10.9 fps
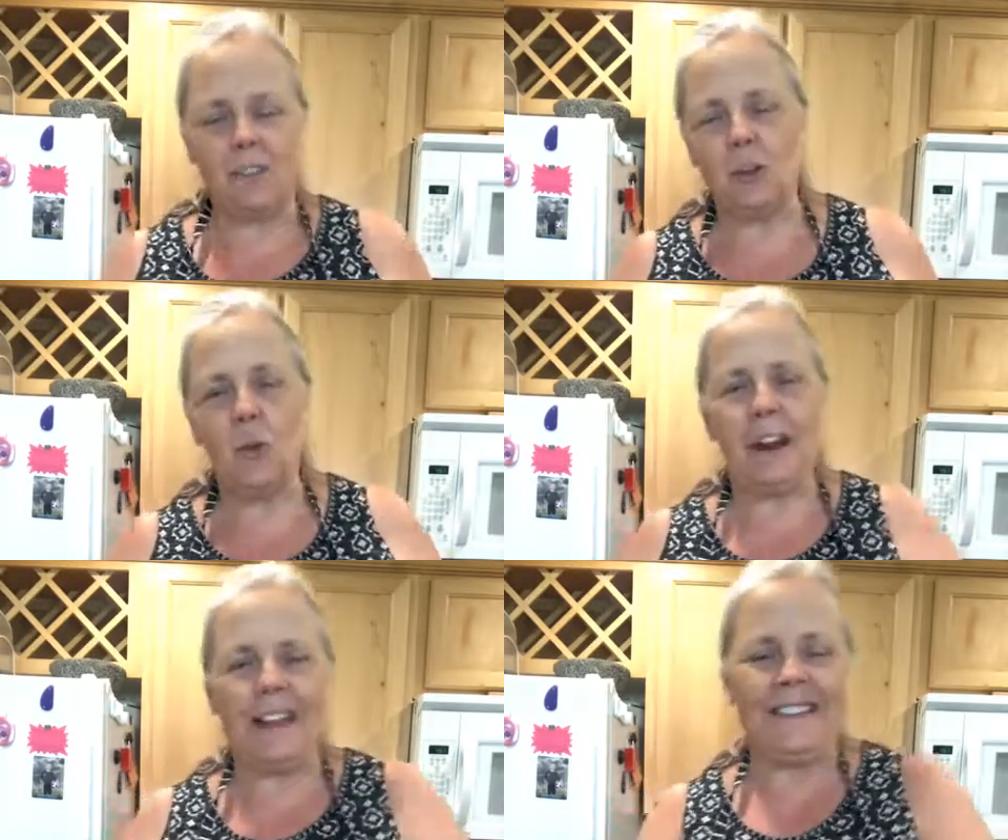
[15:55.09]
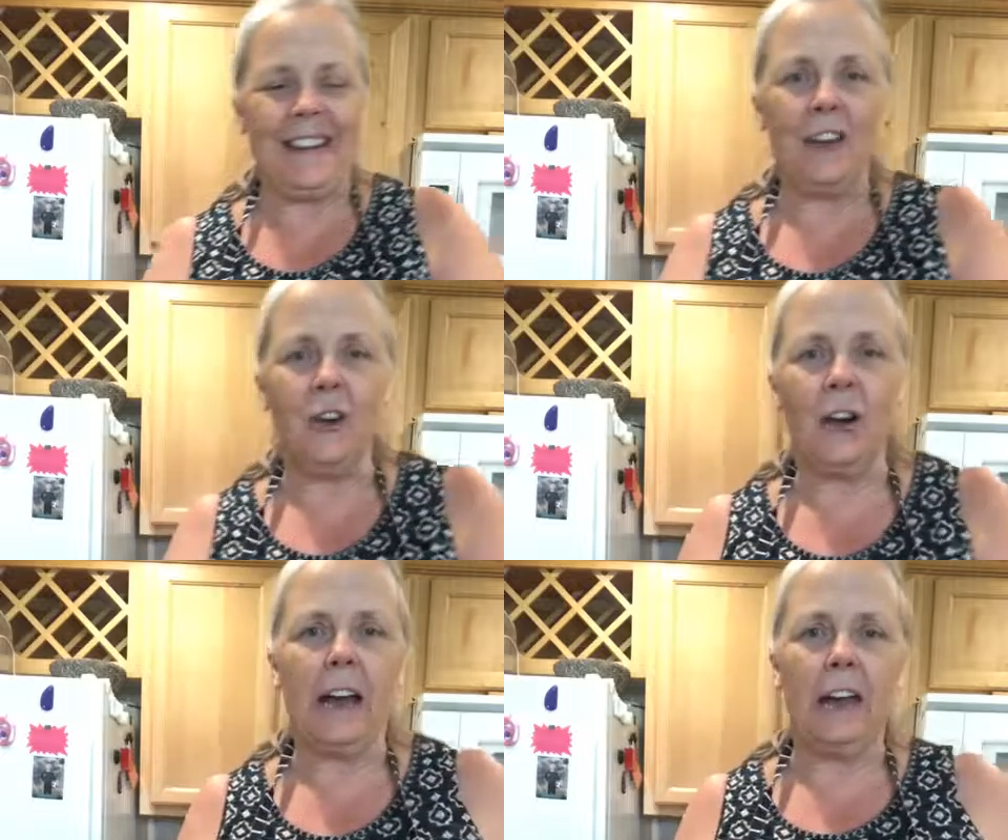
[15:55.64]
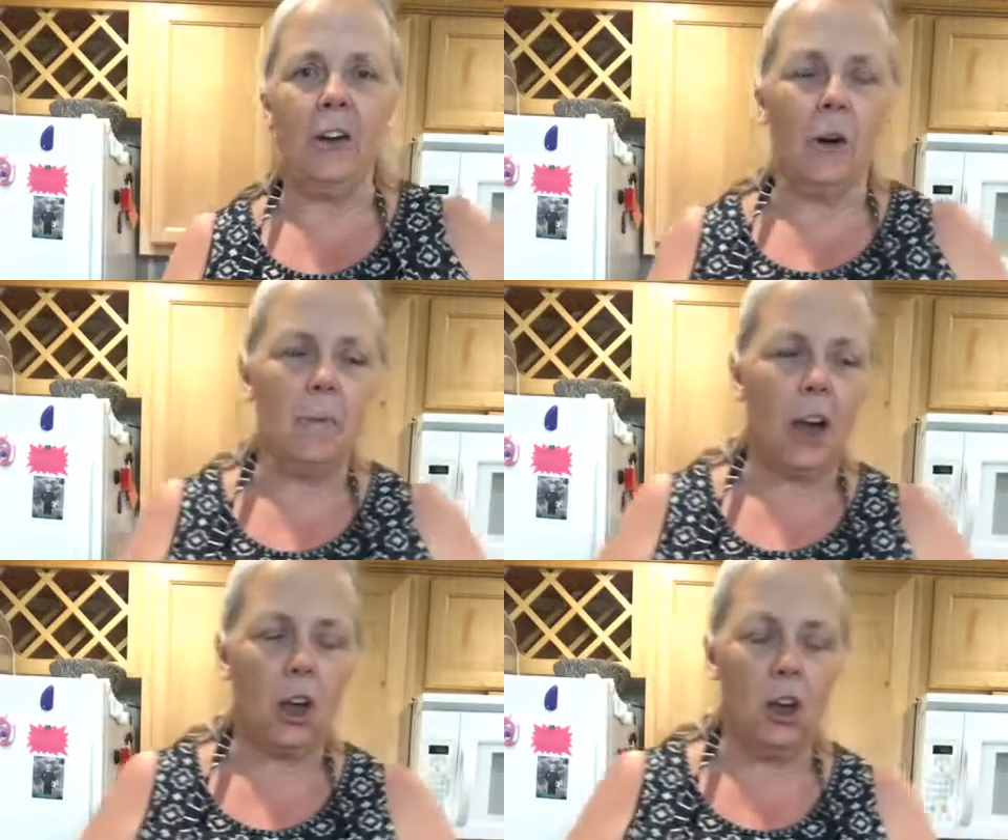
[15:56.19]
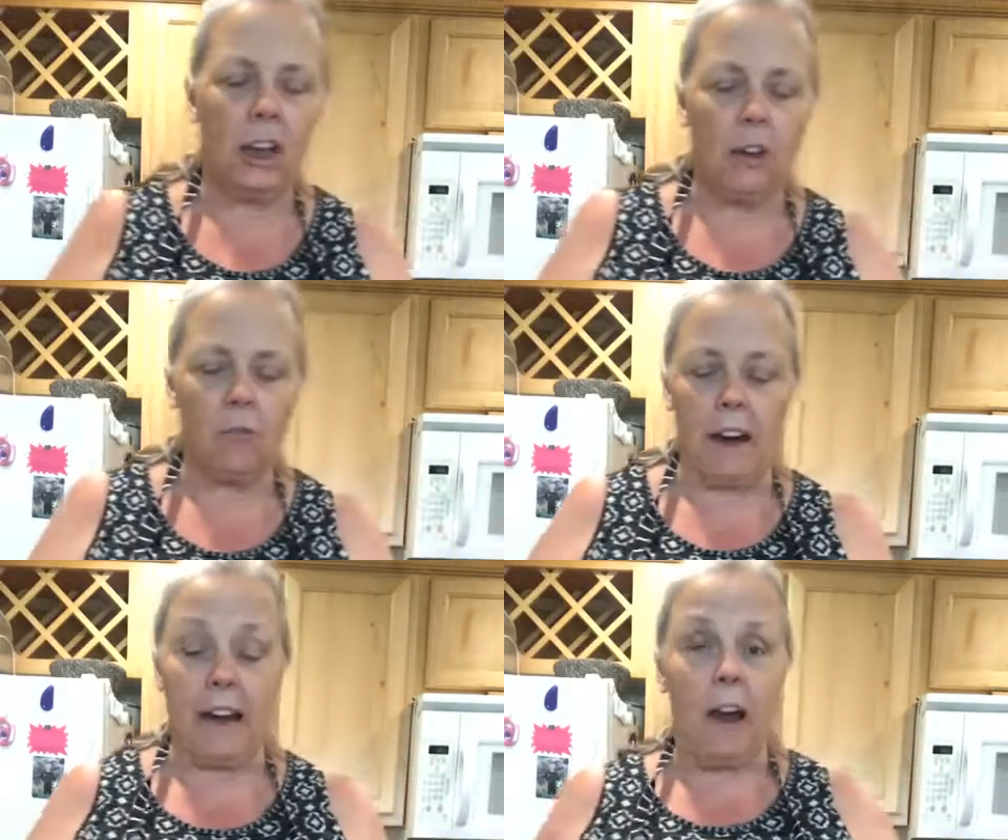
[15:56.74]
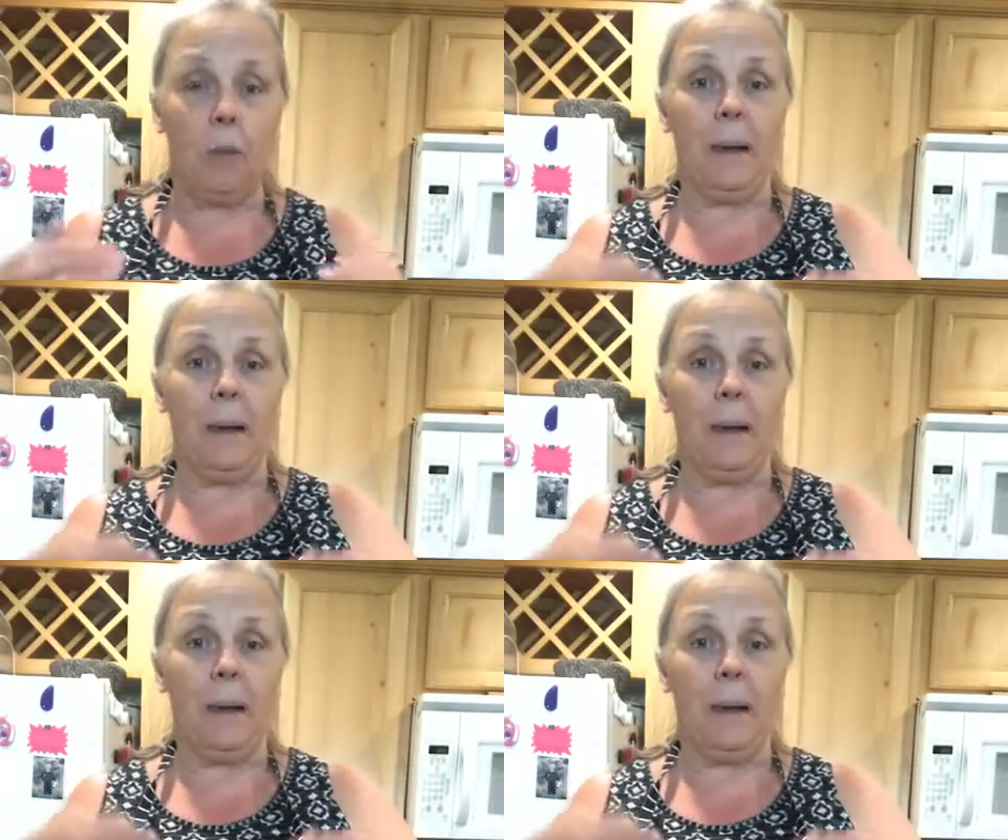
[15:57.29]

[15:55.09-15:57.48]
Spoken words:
So when I say cook, I know I'm not cooking right now,